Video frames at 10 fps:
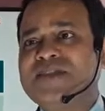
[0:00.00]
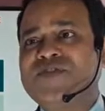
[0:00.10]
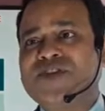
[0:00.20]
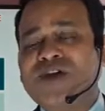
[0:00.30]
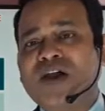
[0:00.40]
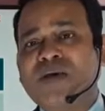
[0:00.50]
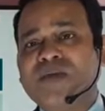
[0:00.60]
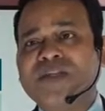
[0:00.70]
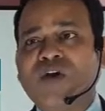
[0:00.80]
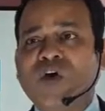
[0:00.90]
If we talk
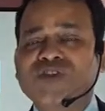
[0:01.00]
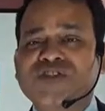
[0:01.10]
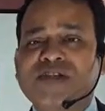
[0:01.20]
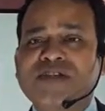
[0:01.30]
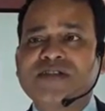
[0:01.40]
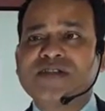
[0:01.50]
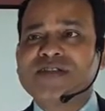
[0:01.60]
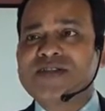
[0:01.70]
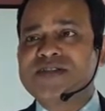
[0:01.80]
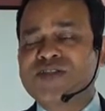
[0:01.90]
about the Australia,
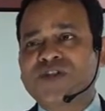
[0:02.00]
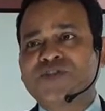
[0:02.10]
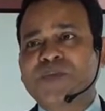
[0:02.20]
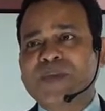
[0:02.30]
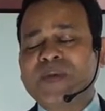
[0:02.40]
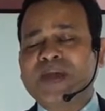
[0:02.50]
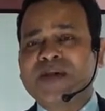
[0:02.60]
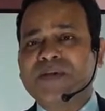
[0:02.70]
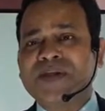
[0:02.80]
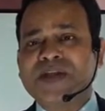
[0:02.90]
there is also people are
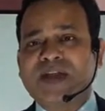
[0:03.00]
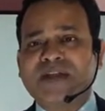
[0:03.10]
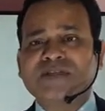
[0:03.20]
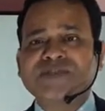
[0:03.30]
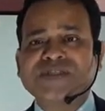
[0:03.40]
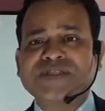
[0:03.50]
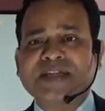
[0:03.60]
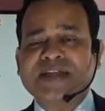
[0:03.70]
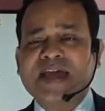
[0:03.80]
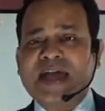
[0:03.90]
committing a lot of
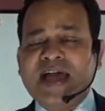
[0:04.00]
suicide.